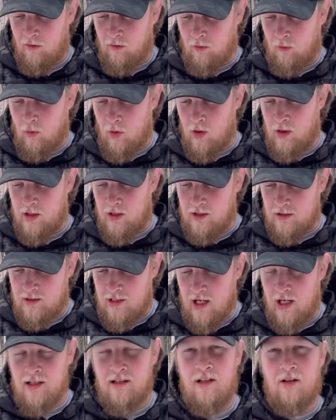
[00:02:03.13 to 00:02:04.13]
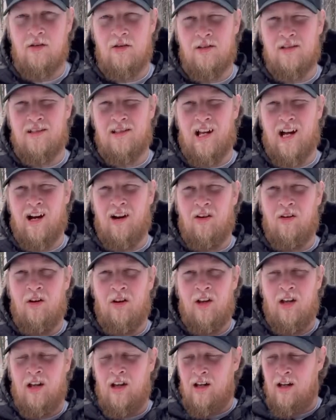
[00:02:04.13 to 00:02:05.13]
wanted a Tonto style
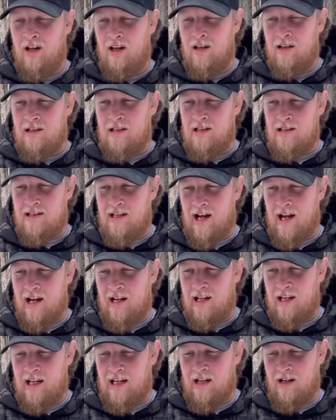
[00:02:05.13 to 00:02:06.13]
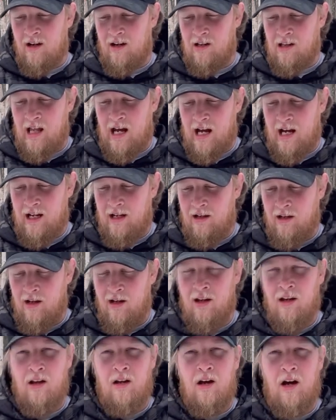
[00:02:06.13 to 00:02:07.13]
design in our line
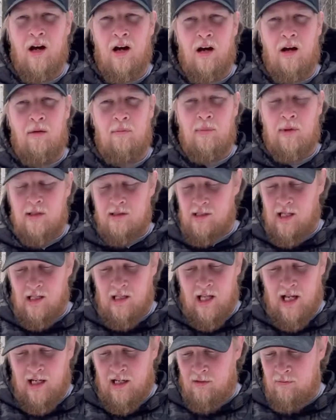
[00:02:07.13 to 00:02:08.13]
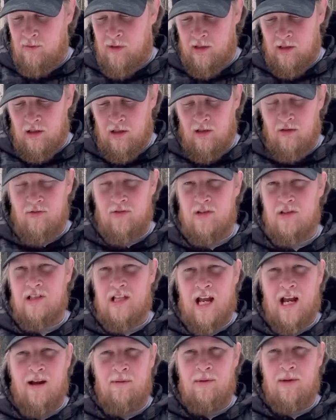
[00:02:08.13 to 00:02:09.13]
because I like them. They're good for
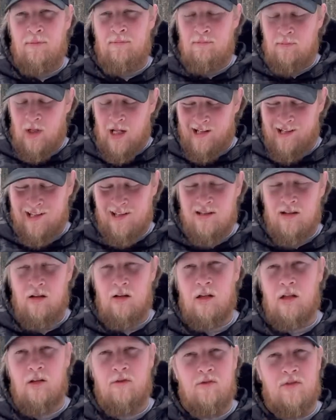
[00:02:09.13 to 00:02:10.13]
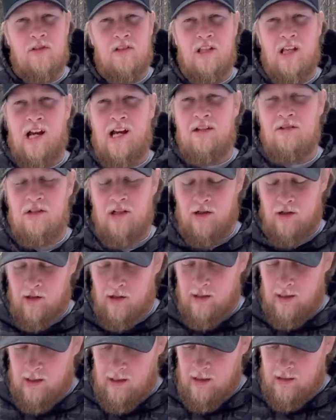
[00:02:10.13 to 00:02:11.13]
stabbing, not necessarily good for slashing or
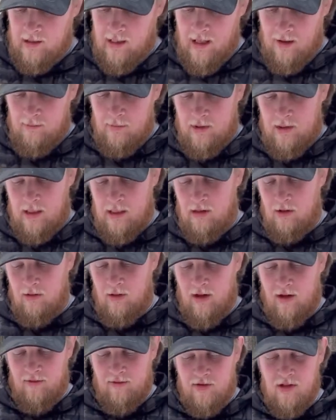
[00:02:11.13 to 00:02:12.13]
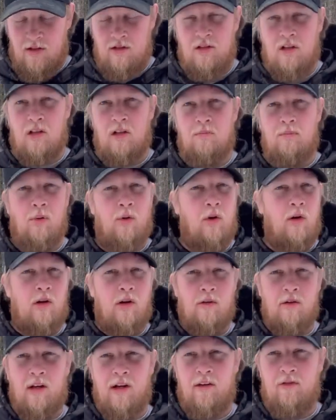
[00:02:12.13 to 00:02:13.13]
anything like that, but they do have such a good point
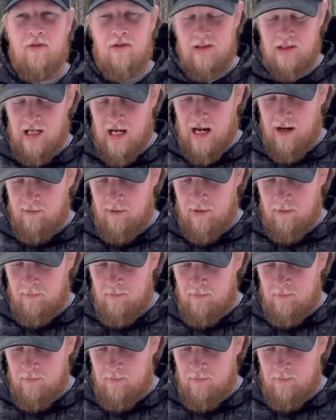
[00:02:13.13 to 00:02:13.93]
on there for stabbing.